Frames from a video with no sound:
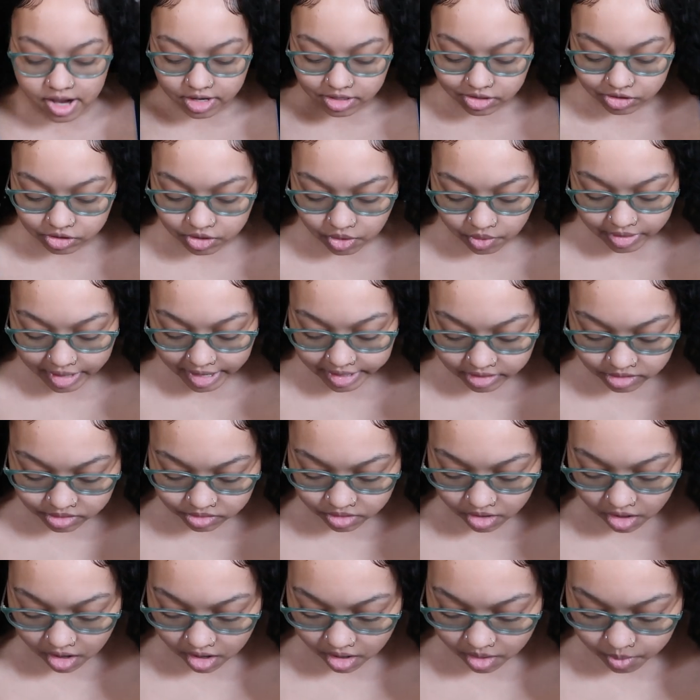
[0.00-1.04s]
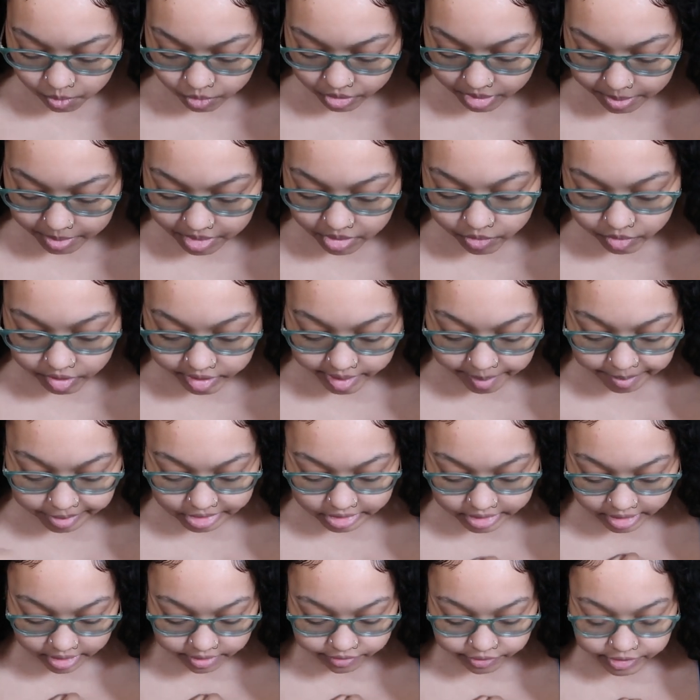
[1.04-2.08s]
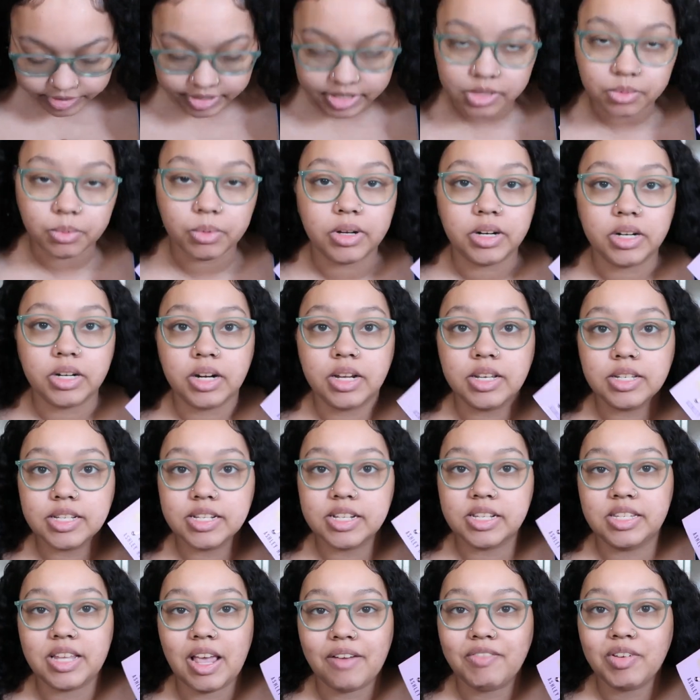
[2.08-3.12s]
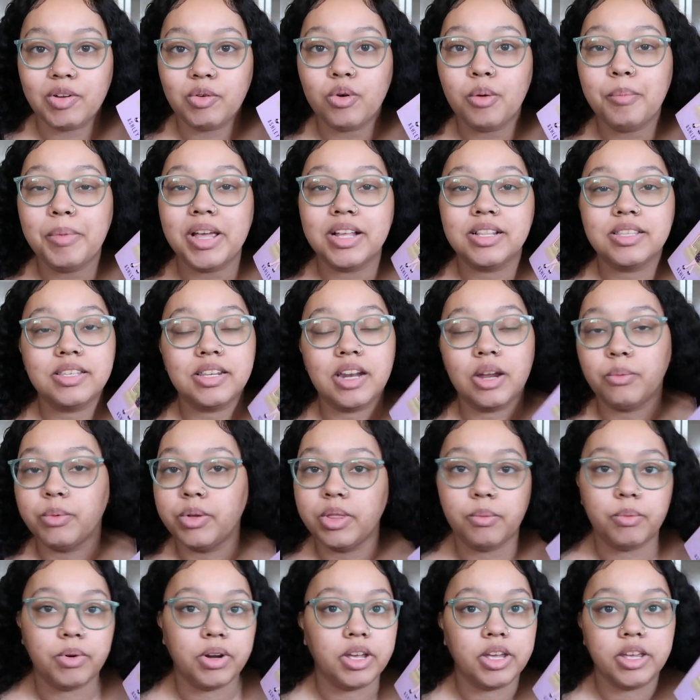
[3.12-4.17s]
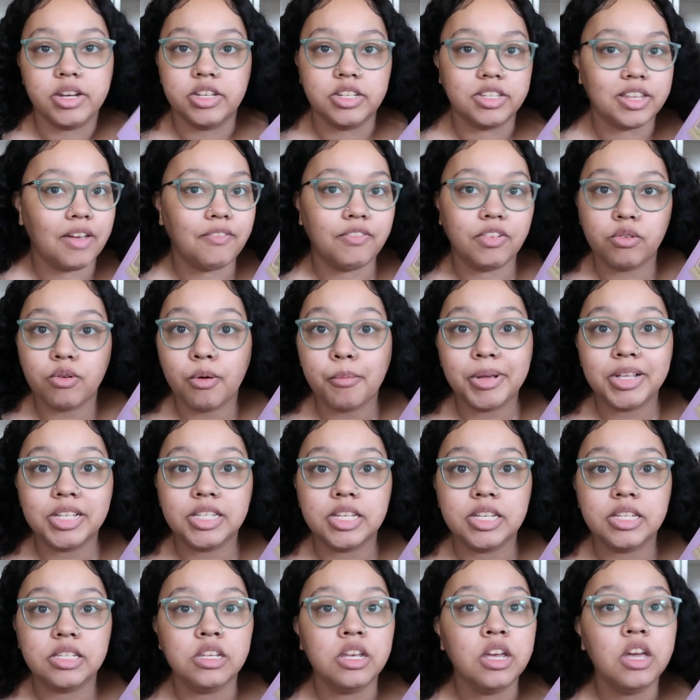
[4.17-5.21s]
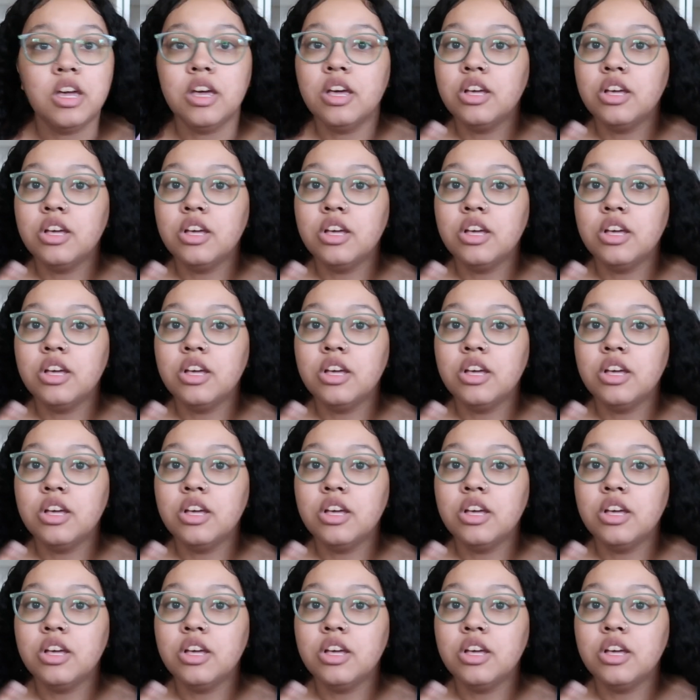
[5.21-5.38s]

So that's what I'm gonna read. I'm excited for this one because it's a sapphic romance and I really want to get into sapphic romances.